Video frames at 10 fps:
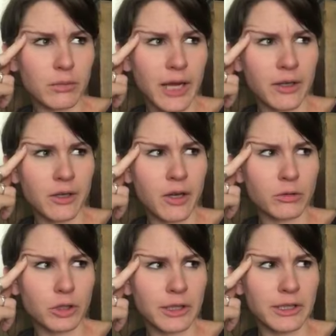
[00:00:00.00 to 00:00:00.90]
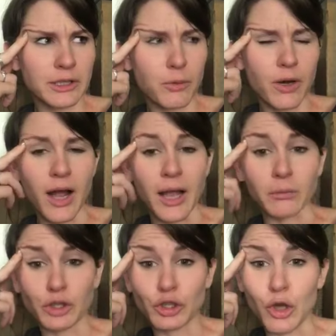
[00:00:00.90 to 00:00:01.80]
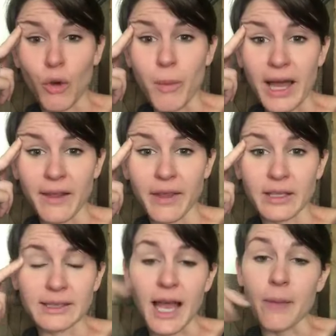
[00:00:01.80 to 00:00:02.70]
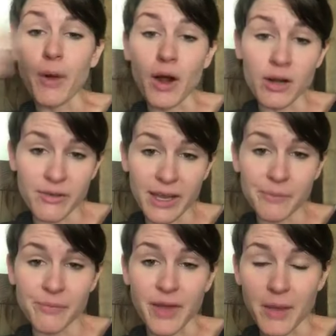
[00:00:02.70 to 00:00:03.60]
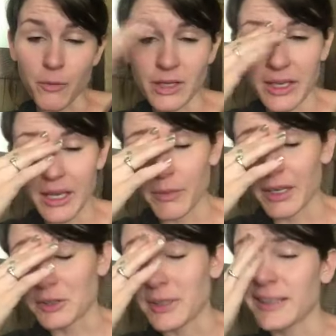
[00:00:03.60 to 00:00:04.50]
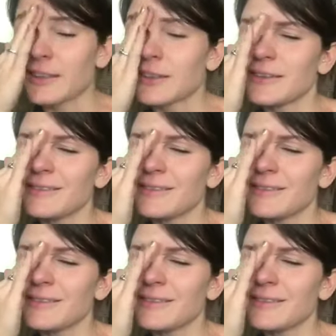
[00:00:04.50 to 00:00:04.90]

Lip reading: Candid Co Journey Support. I'm so bad at this. I'm part of it. I'm one of the administrators.